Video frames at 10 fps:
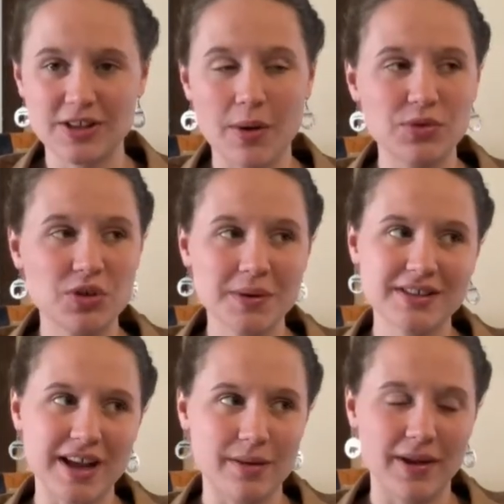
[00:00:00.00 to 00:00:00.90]
So I'm super
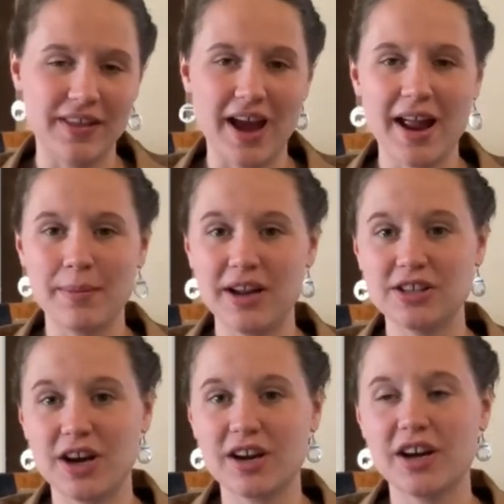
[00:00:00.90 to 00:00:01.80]
excited about that. And my
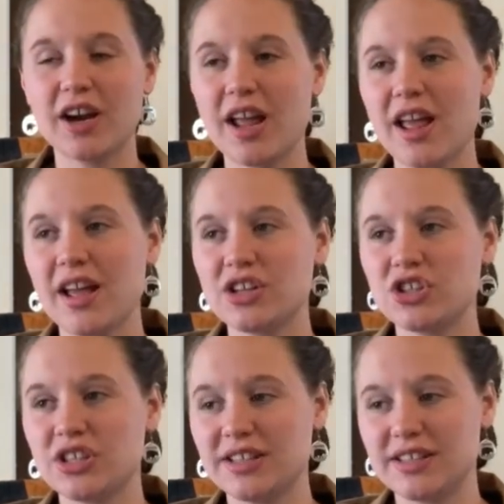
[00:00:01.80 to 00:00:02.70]
daughter,
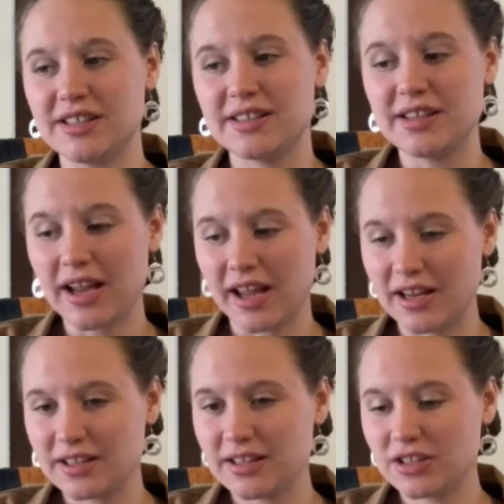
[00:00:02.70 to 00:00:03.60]
she's the
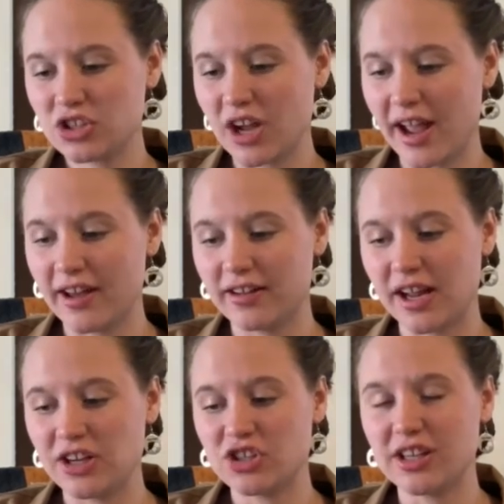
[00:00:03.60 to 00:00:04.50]
second child,
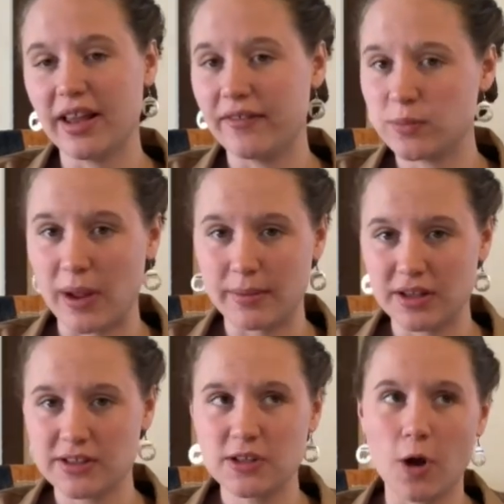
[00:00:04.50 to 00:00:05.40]
and she loves
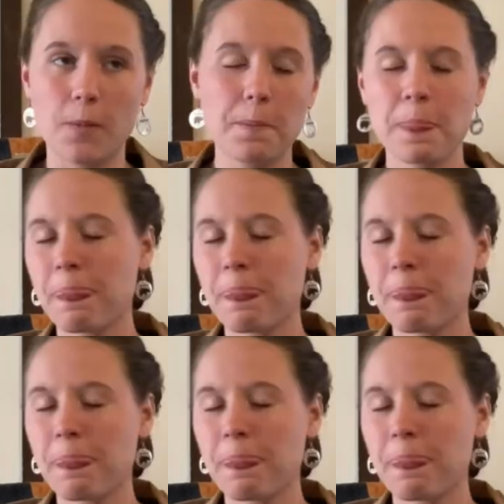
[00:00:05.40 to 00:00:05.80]
babies. So